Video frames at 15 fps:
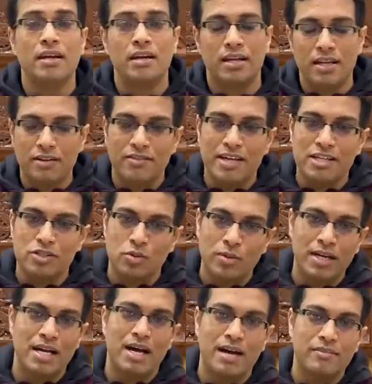Invest
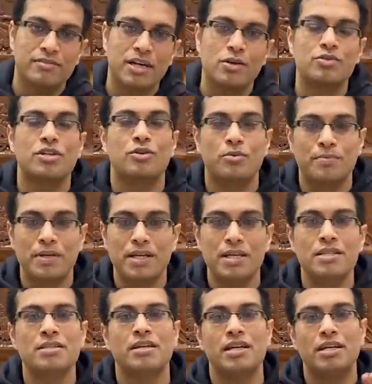2,500 rupees